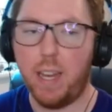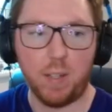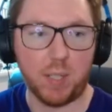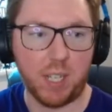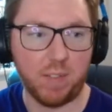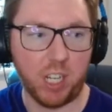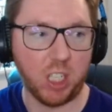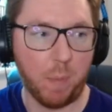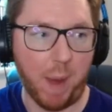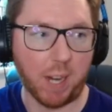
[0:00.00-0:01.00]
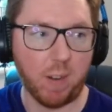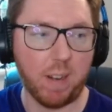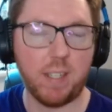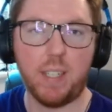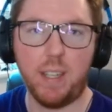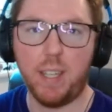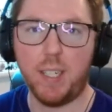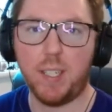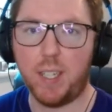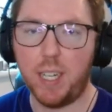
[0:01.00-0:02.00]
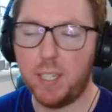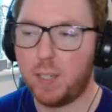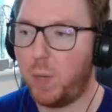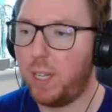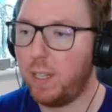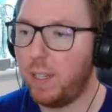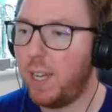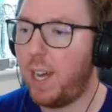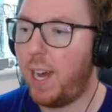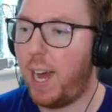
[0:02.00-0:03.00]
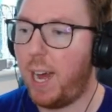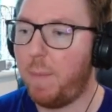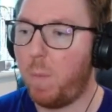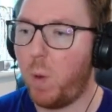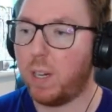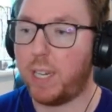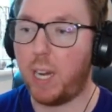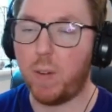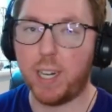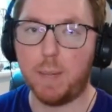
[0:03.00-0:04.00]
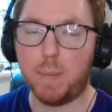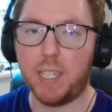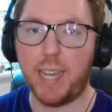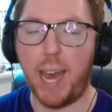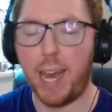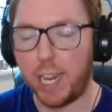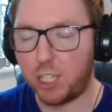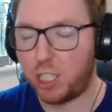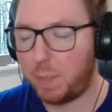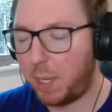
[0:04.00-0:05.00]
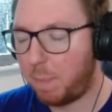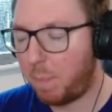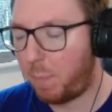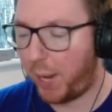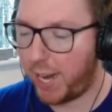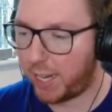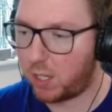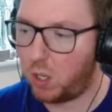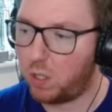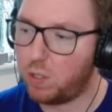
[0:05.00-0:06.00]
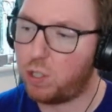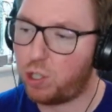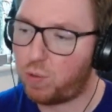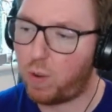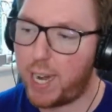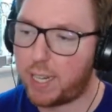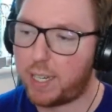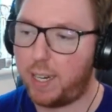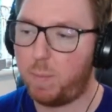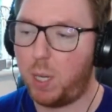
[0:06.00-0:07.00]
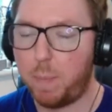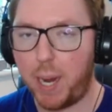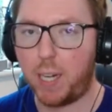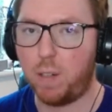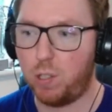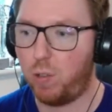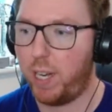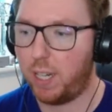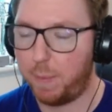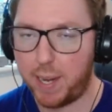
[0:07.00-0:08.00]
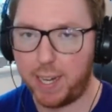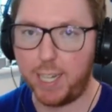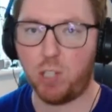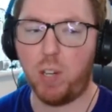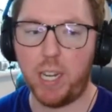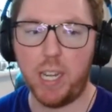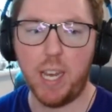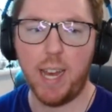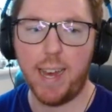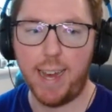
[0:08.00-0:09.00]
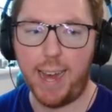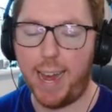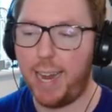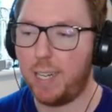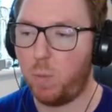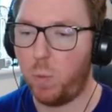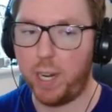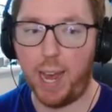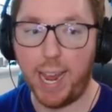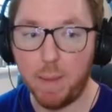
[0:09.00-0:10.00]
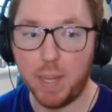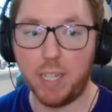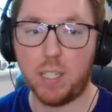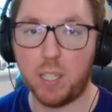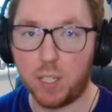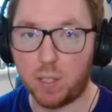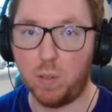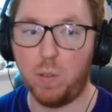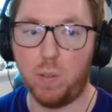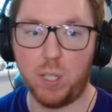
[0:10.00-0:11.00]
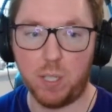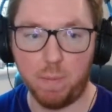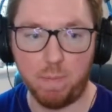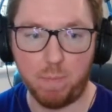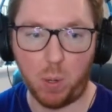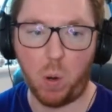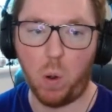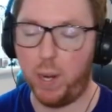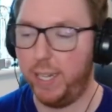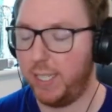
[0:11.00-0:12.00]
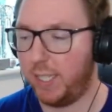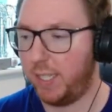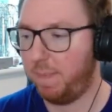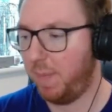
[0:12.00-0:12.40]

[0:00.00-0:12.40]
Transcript: You'll see I've changed the background to this scene as well. We are gearing up to get AHGP back on track, and by back on track I mean literally, and we're aiming to score some points.